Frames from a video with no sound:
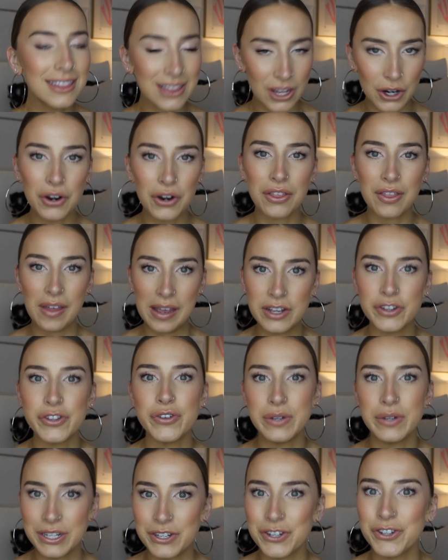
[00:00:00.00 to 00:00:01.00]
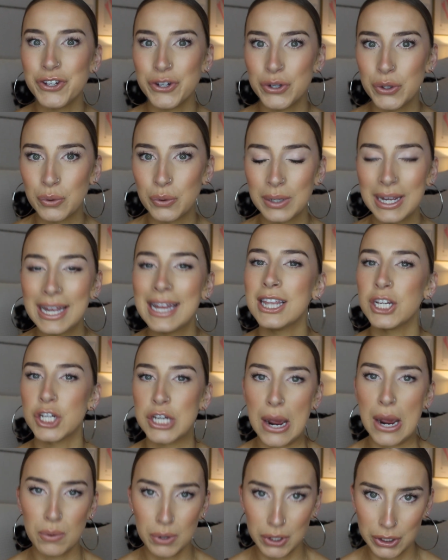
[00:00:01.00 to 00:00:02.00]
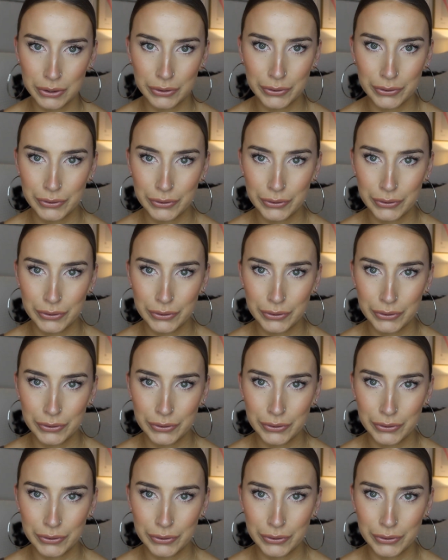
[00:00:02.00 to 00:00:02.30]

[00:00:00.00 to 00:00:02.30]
There are things you need to do in the shower.